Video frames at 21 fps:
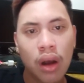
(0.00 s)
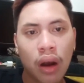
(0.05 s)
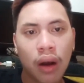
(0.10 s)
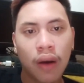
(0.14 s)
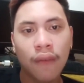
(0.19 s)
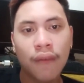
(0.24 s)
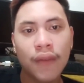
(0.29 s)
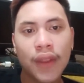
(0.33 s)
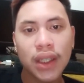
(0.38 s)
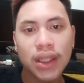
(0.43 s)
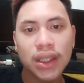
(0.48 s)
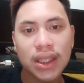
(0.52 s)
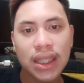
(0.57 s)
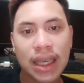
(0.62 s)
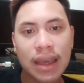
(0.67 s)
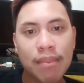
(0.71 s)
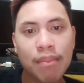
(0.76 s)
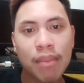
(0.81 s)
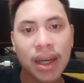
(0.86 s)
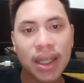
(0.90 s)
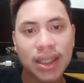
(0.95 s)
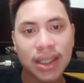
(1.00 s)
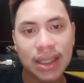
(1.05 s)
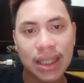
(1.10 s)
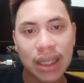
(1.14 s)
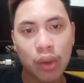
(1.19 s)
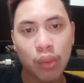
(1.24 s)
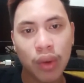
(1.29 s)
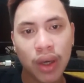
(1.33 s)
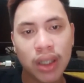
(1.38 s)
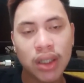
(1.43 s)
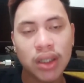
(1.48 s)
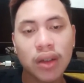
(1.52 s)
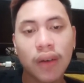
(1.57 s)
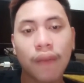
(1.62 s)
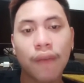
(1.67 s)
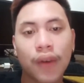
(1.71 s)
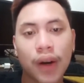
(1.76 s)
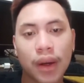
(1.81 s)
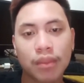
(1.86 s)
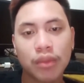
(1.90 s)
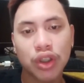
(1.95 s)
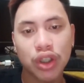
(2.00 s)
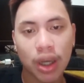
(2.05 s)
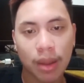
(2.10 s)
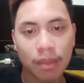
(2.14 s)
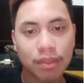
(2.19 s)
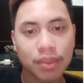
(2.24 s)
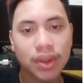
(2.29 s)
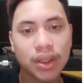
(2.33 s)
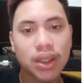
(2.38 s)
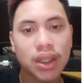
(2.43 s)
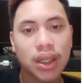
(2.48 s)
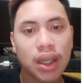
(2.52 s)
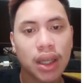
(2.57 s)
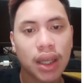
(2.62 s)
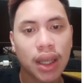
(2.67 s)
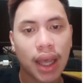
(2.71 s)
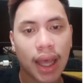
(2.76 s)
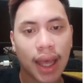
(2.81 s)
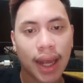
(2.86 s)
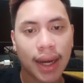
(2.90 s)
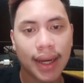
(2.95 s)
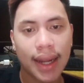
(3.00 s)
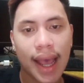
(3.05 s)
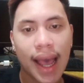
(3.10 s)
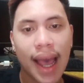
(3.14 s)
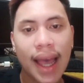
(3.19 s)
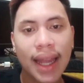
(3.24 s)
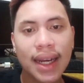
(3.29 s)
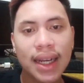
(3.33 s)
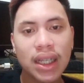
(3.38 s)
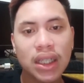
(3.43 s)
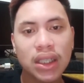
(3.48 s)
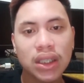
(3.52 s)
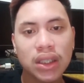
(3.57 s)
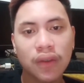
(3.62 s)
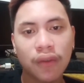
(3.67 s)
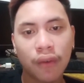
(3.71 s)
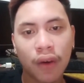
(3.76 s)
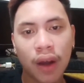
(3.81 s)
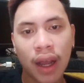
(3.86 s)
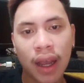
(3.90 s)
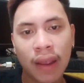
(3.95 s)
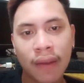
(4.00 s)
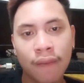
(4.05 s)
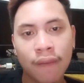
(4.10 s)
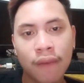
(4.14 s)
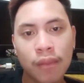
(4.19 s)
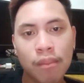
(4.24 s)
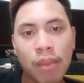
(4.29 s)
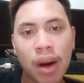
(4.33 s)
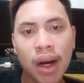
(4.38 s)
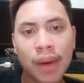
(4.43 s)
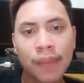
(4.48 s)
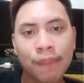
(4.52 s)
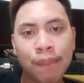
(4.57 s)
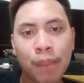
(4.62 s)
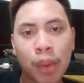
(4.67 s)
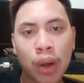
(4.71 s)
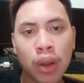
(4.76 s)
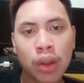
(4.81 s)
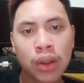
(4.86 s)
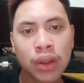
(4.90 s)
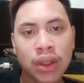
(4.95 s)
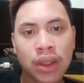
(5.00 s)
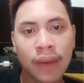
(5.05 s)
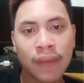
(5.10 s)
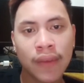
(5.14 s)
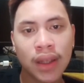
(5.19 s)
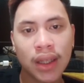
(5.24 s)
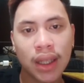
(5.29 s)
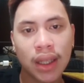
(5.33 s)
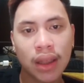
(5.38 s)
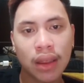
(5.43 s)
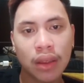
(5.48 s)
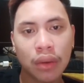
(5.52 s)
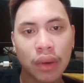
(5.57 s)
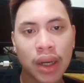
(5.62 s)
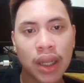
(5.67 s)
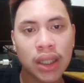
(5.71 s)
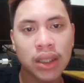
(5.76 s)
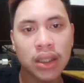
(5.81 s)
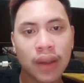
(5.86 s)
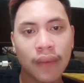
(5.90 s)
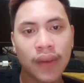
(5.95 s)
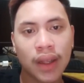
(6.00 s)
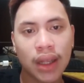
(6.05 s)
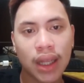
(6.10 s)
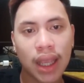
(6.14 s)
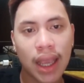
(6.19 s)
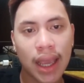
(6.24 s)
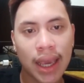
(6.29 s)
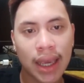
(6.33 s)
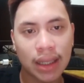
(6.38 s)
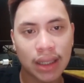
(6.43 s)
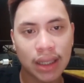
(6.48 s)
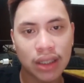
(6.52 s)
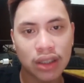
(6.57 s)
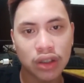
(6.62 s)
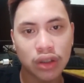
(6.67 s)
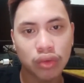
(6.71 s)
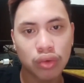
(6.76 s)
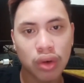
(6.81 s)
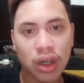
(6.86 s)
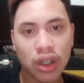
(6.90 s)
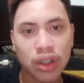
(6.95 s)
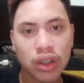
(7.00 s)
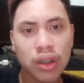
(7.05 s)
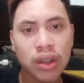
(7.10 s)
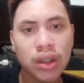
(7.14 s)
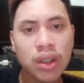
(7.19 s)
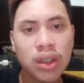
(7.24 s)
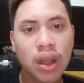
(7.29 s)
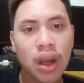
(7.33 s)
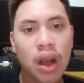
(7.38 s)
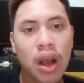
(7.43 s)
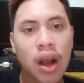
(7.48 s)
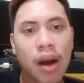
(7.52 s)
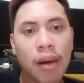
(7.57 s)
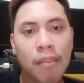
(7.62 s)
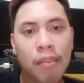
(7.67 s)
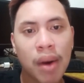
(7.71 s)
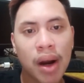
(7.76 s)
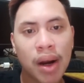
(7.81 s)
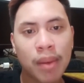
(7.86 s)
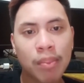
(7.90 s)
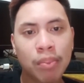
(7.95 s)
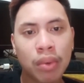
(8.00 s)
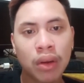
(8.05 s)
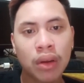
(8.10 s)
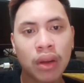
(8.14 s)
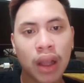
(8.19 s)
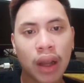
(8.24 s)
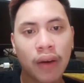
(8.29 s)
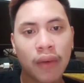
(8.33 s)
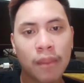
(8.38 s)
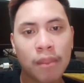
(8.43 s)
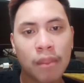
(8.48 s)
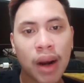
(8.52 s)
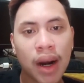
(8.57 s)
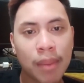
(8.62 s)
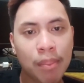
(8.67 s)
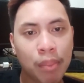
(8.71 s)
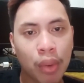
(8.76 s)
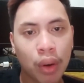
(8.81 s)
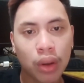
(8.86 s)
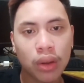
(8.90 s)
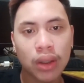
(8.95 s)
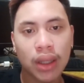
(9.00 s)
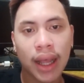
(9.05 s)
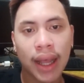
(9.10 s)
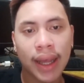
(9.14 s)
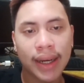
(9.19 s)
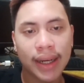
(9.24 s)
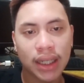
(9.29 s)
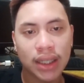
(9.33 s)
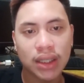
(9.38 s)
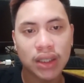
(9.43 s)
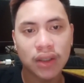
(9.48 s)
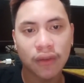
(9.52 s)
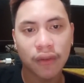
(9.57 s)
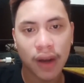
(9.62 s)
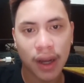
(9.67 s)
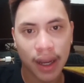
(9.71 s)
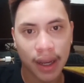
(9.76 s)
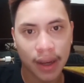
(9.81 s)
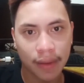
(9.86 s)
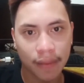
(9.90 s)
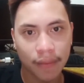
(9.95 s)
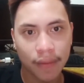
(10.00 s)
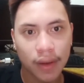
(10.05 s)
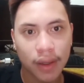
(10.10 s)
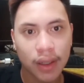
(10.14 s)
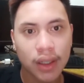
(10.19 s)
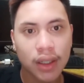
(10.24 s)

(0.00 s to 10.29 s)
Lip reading: of the sea by sewage from ships. And the Annex 5, Marpol 7378 Instructions, Marpol Annex 5.